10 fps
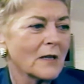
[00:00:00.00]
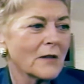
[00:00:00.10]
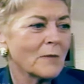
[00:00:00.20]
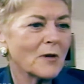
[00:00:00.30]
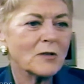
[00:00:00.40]

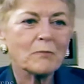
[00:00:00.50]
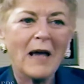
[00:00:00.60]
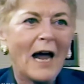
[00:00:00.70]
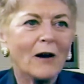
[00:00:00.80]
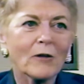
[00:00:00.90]
the most
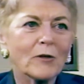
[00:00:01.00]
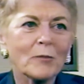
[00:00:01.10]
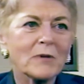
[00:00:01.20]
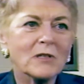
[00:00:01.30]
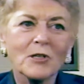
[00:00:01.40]
powerful
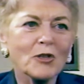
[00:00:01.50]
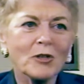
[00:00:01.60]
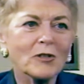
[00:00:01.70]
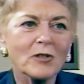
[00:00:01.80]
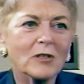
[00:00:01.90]
mm-hmm.
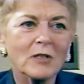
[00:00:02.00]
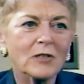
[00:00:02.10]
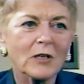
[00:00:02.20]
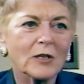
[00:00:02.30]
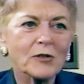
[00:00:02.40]
positions in
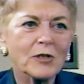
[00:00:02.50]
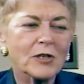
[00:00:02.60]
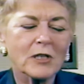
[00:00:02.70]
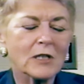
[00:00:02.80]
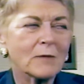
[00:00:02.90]
this country.
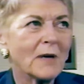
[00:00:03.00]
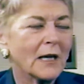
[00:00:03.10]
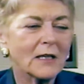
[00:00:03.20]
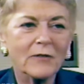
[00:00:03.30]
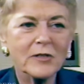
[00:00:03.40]
She did a
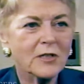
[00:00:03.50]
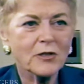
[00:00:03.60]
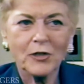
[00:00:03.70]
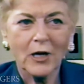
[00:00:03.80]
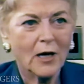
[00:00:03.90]

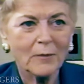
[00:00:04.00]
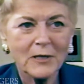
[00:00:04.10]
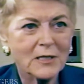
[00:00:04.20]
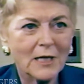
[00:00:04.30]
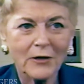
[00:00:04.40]
magnificent job
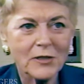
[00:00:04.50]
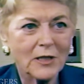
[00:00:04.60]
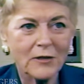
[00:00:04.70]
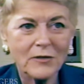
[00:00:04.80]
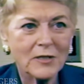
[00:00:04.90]
as
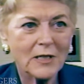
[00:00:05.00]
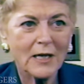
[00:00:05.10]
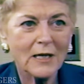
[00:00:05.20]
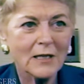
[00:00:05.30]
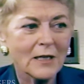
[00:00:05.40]
Secretary of
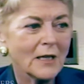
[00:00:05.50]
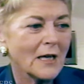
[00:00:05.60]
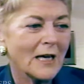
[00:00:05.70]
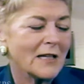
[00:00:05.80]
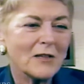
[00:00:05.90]
State.
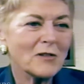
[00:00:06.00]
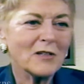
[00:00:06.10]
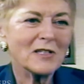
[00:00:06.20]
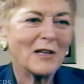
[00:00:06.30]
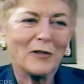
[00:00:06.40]

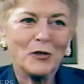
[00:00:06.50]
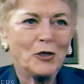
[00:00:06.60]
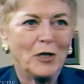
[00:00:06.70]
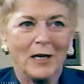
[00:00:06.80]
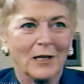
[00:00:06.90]
There's nothing
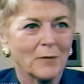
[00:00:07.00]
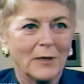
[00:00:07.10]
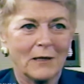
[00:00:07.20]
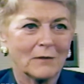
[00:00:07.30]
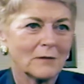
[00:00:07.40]
genetic
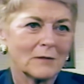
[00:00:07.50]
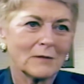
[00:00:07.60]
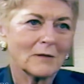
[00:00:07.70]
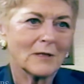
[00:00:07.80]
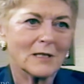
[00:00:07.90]
about
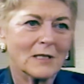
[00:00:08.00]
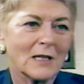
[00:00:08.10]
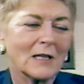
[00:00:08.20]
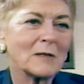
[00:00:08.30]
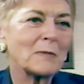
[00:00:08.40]
this
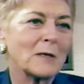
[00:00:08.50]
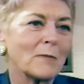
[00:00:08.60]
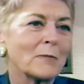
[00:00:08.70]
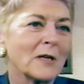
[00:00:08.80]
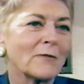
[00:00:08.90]
thing, but
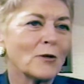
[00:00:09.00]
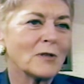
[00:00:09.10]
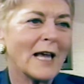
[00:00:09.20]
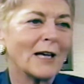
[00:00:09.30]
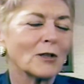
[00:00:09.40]
but if you
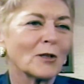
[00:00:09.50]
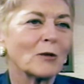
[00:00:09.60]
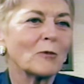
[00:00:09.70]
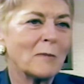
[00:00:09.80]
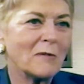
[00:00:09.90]
take a look
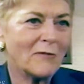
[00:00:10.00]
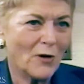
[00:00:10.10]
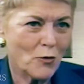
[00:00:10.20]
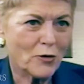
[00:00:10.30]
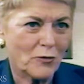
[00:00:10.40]
at women
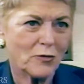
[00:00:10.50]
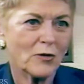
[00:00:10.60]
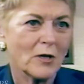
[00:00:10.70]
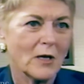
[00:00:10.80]
voters,